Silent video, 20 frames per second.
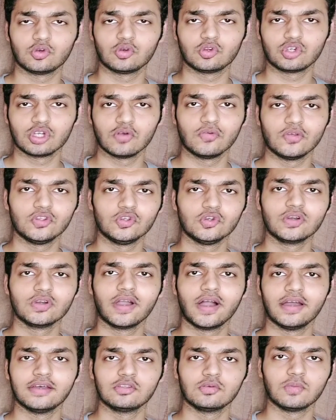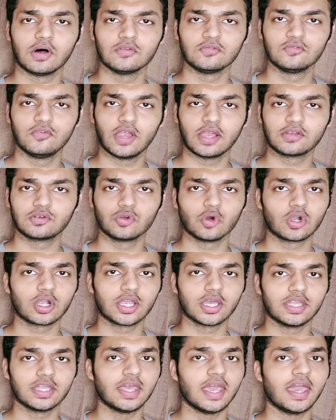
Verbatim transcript: to share with you guys about Feg Token,